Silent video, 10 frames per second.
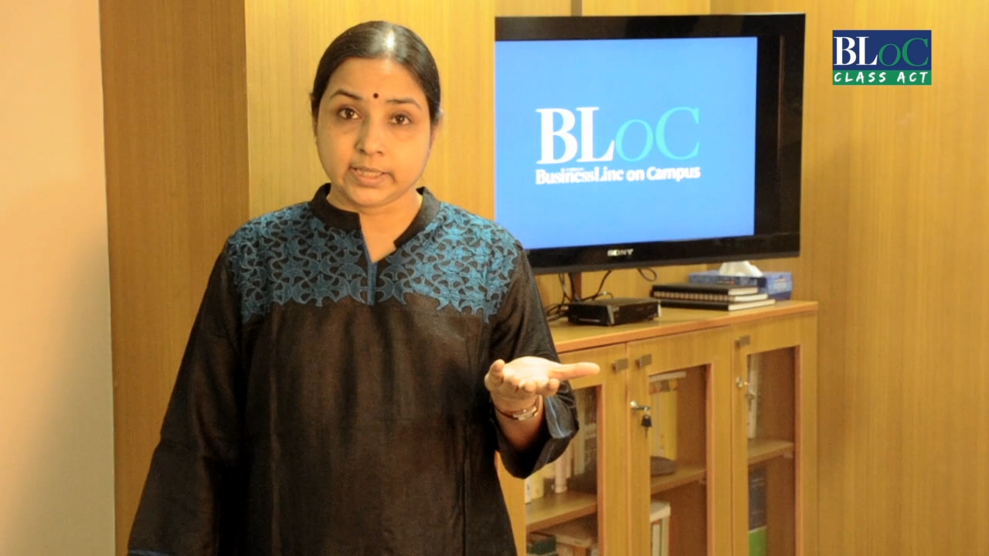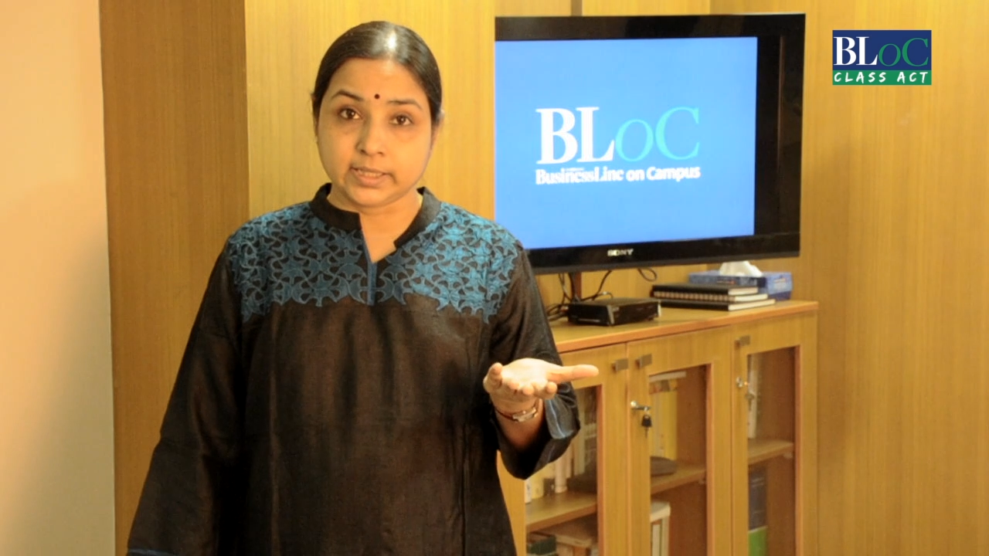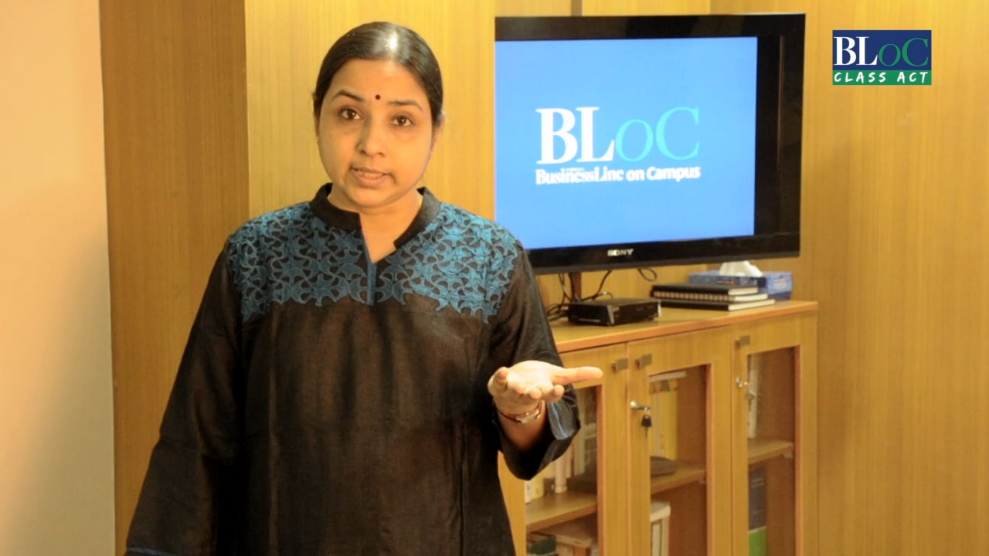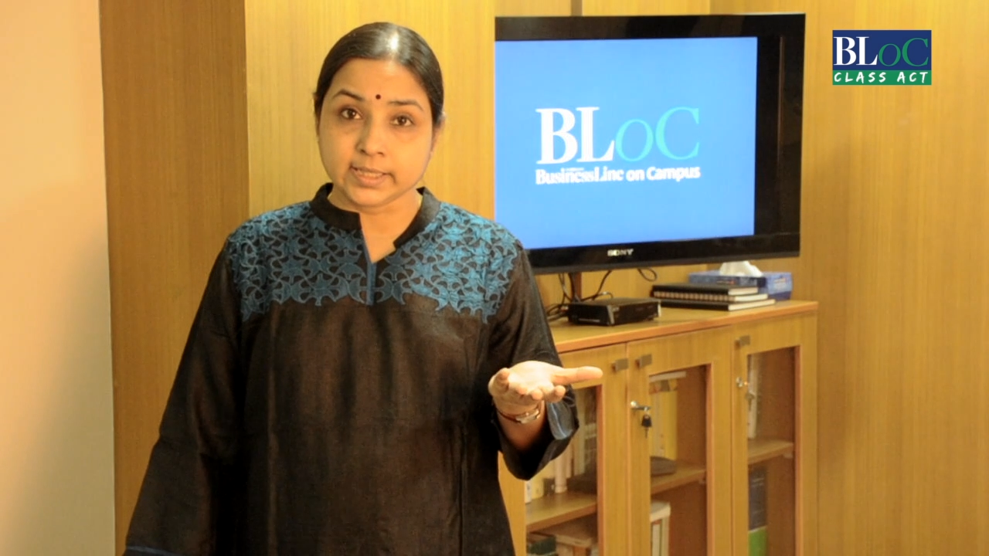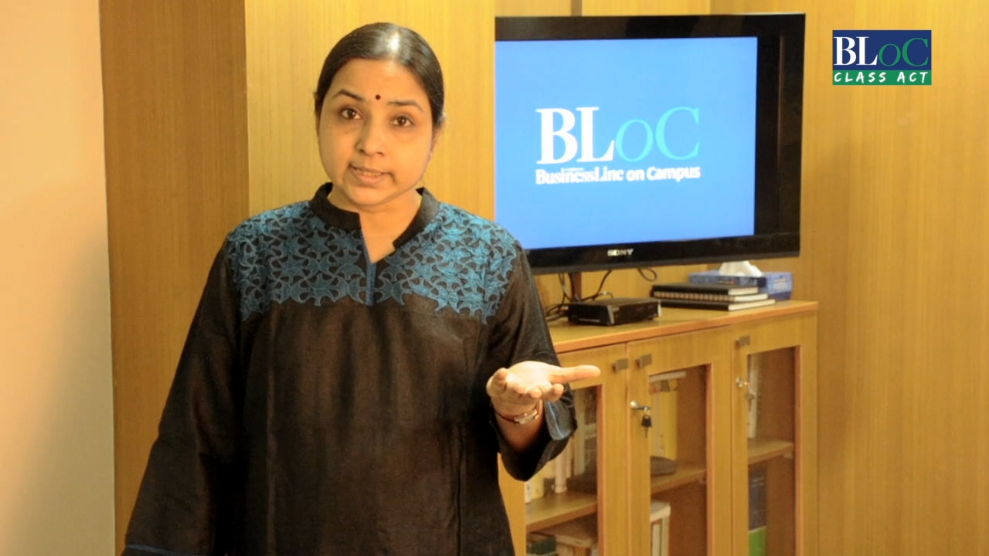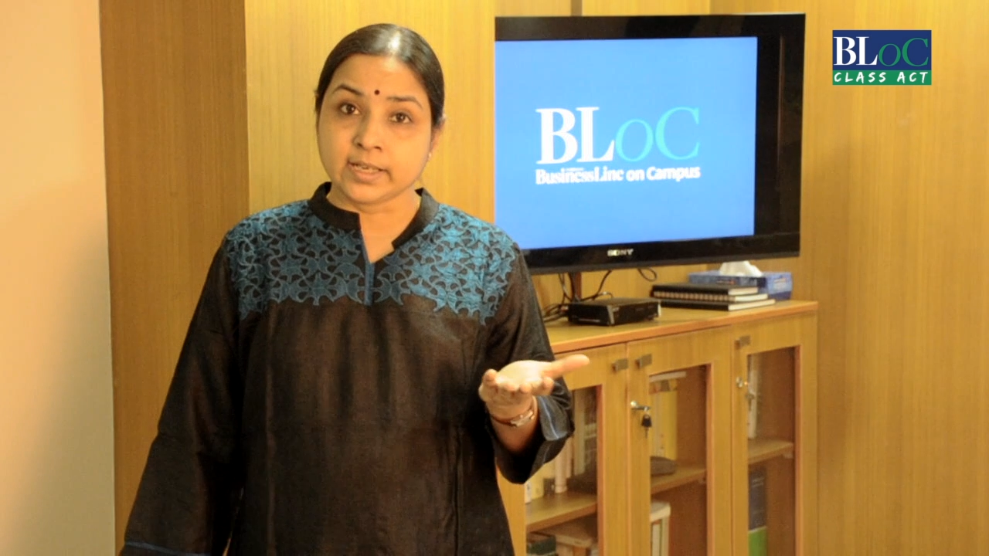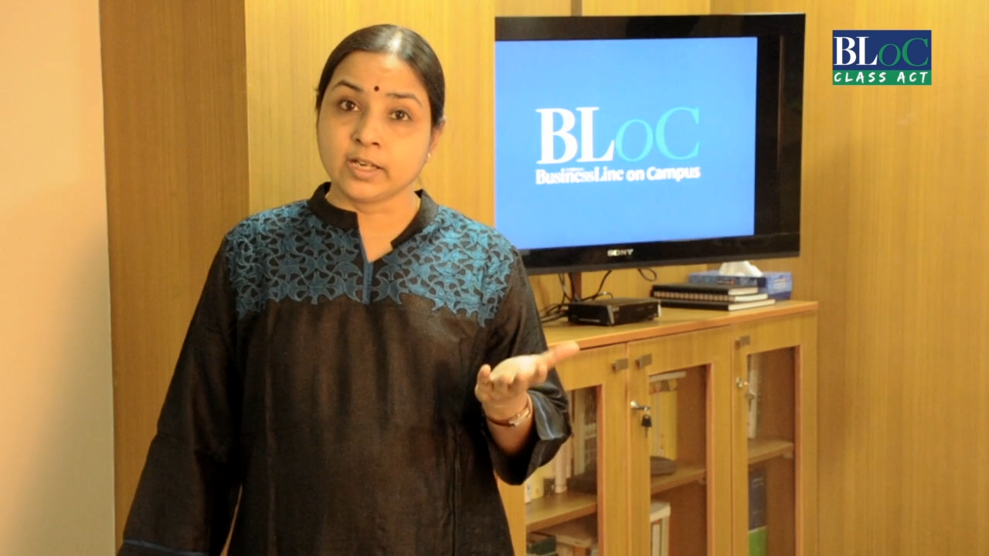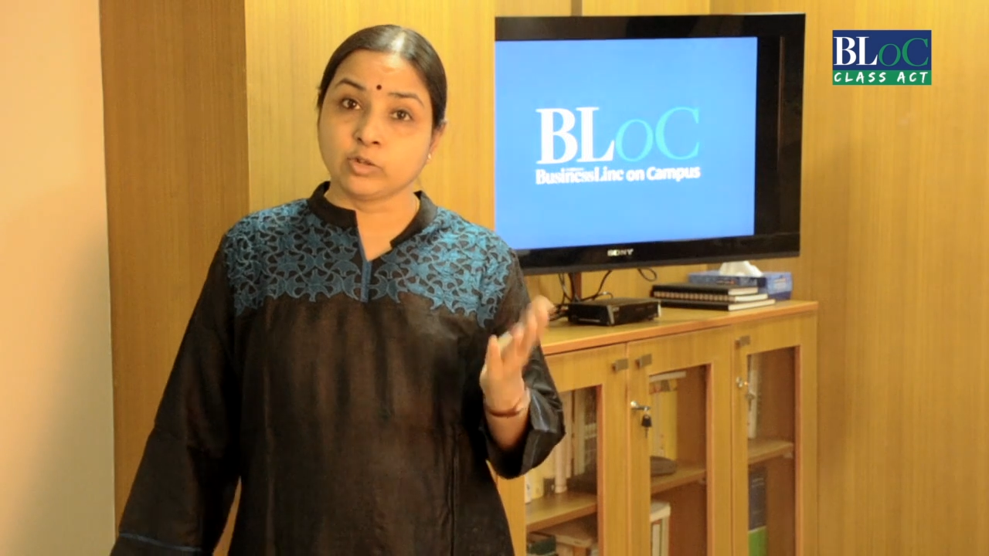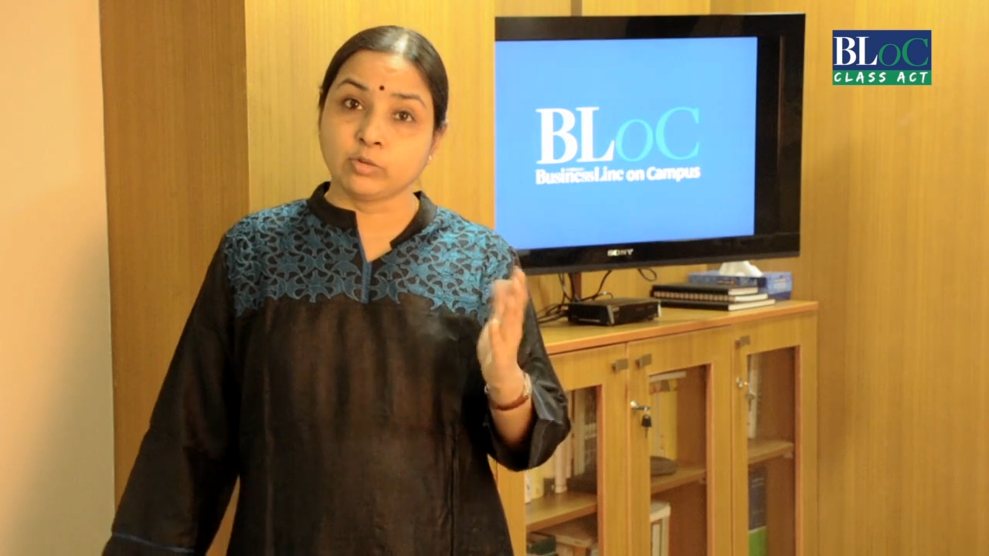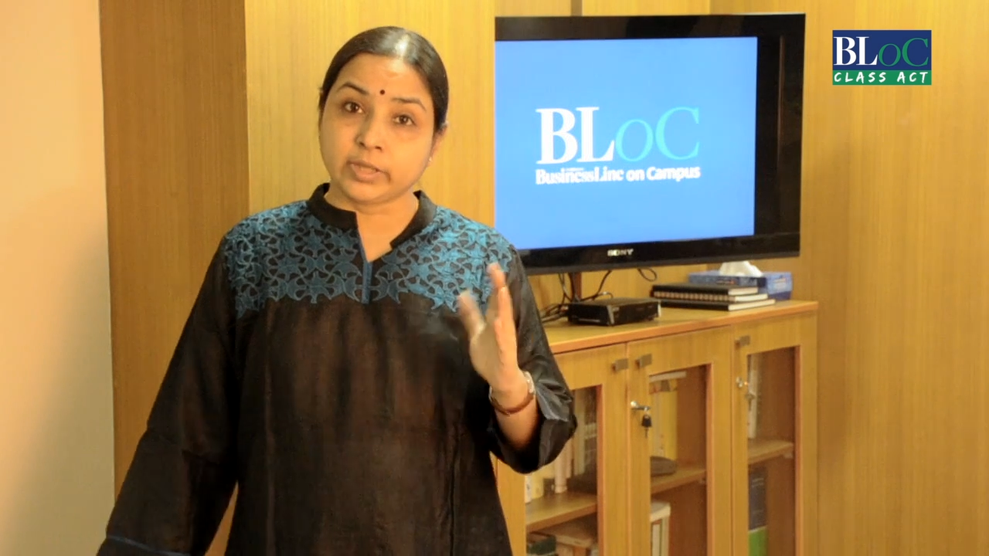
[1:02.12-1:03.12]
details
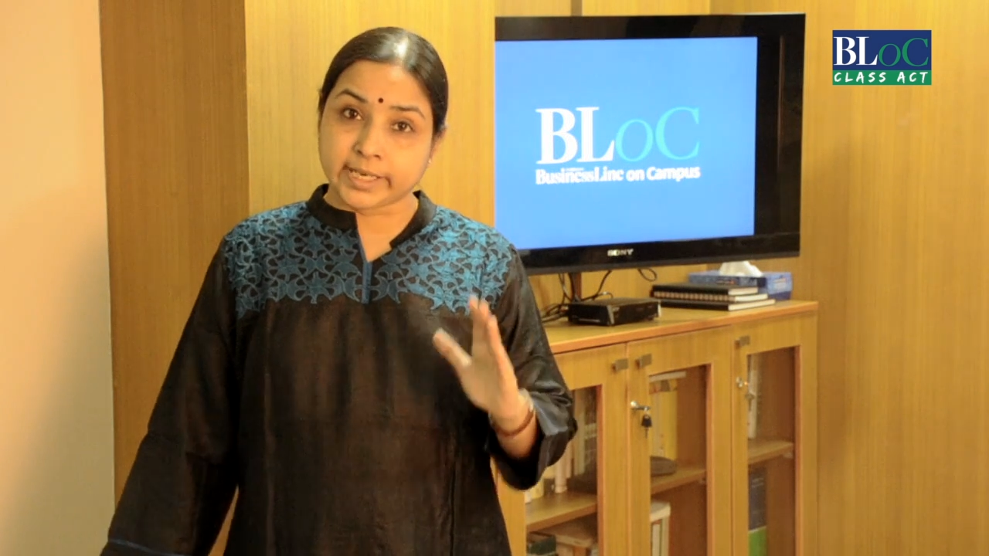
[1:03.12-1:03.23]
to